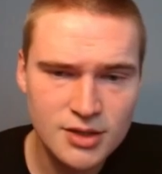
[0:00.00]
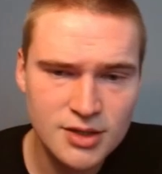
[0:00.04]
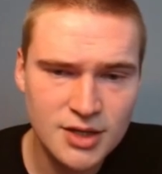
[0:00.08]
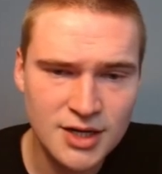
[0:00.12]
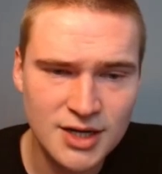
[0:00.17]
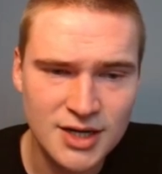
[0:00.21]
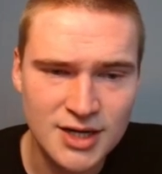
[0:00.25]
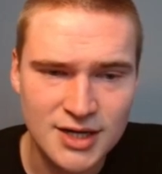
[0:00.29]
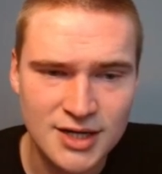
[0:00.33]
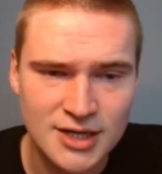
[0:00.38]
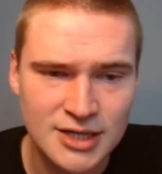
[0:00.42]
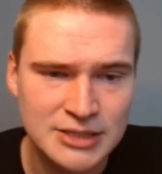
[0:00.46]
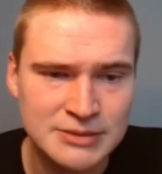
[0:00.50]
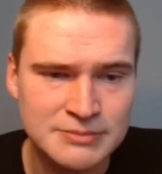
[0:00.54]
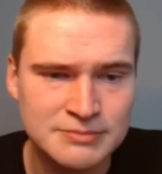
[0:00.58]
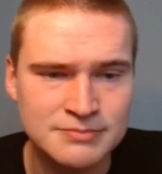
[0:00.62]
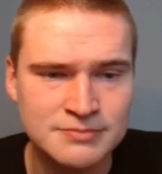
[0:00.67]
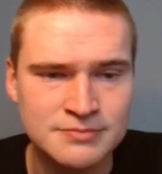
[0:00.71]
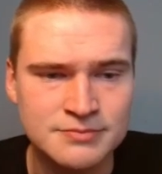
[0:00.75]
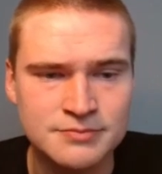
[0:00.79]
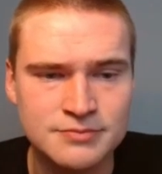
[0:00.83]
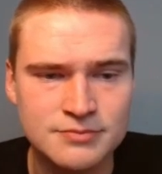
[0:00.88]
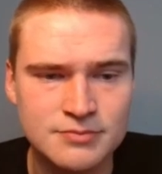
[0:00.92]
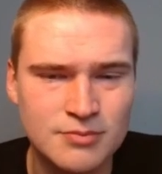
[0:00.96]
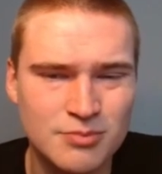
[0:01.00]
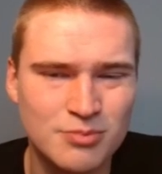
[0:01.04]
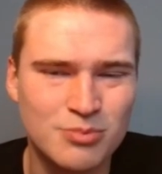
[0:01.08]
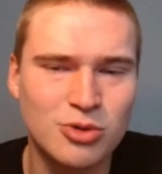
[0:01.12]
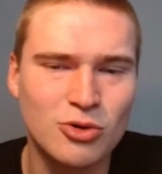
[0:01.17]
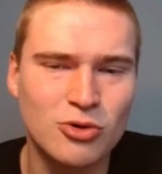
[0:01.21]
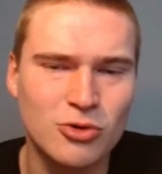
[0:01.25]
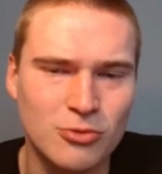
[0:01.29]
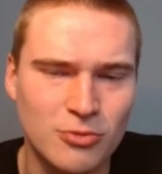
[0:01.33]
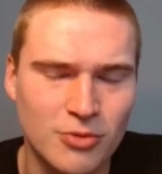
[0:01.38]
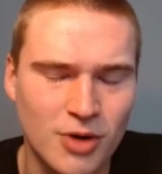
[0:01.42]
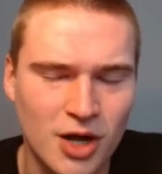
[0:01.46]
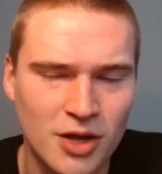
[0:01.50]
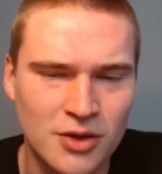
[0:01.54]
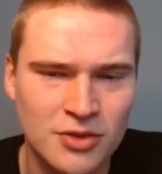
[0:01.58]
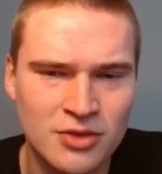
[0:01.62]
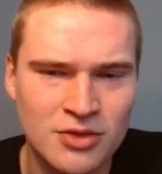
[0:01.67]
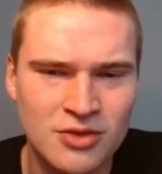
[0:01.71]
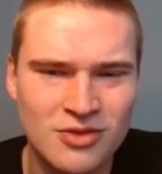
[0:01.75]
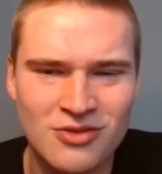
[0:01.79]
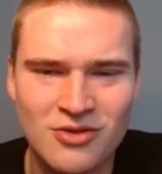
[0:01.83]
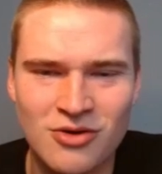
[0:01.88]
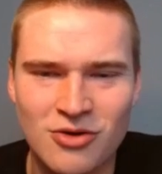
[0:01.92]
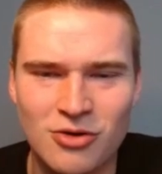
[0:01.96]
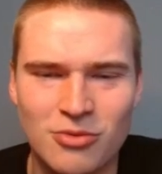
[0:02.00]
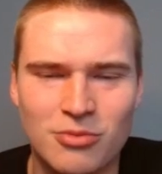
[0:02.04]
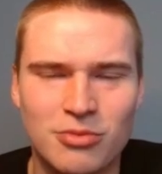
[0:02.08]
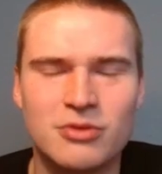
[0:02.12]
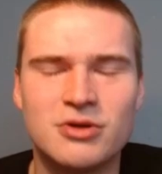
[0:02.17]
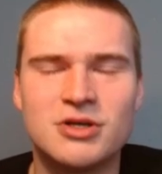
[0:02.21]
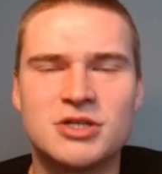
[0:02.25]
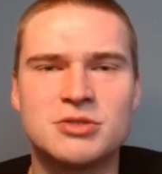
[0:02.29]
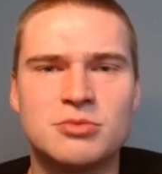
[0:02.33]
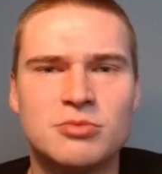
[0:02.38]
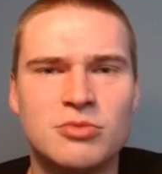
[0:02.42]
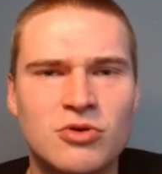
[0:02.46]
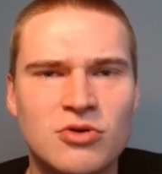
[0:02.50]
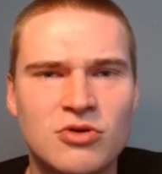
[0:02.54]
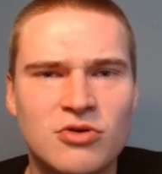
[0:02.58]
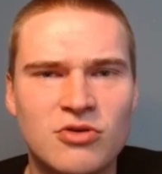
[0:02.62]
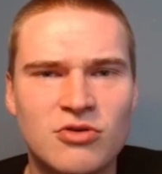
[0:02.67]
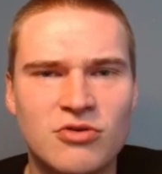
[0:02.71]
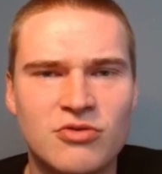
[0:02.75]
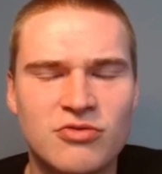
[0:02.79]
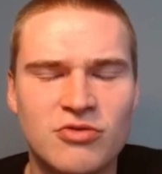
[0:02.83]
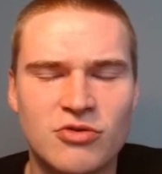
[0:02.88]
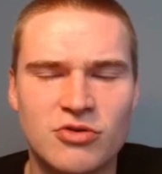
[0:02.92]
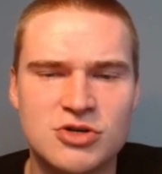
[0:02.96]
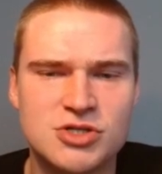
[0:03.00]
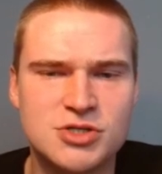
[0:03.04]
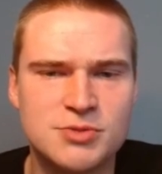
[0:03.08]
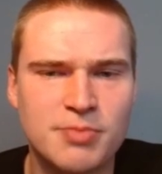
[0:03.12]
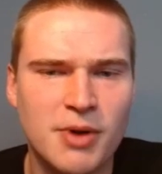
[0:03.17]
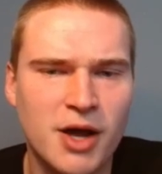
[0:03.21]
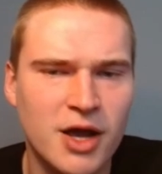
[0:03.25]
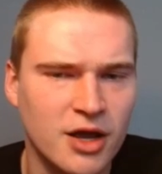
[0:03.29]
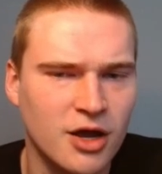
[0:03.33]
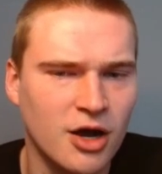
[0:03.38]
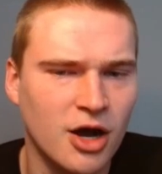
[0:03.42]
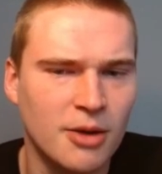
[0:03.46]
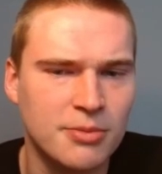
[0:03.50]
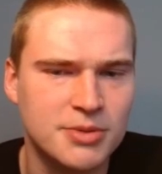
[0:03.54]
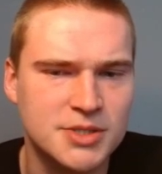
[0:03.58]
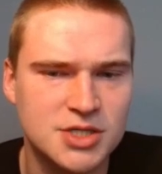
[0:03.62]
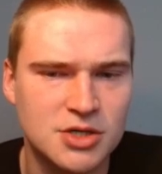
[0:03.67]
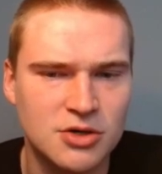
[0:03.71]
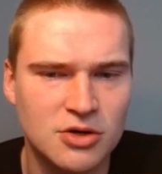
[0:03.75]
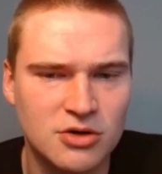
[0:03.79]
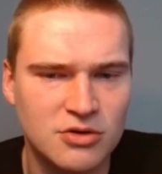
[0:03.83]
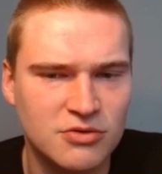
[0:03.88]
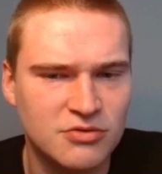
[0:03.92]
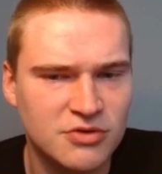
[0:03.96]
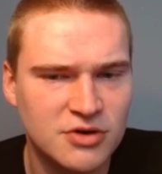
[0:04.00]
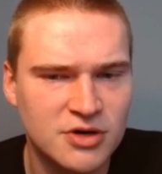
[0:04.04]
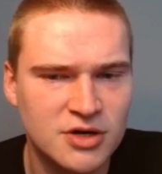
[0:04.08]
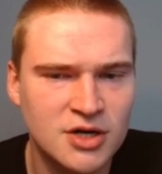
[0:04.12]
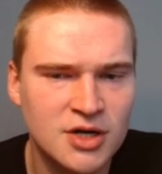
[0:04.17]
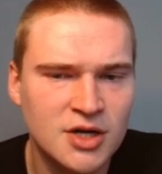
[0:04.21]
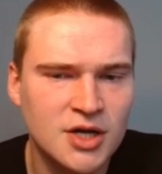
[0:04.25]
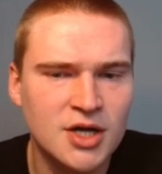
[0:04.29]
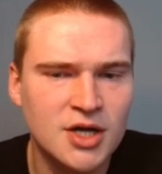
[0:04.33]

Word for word: um, bull run or bullish move or spike off is over.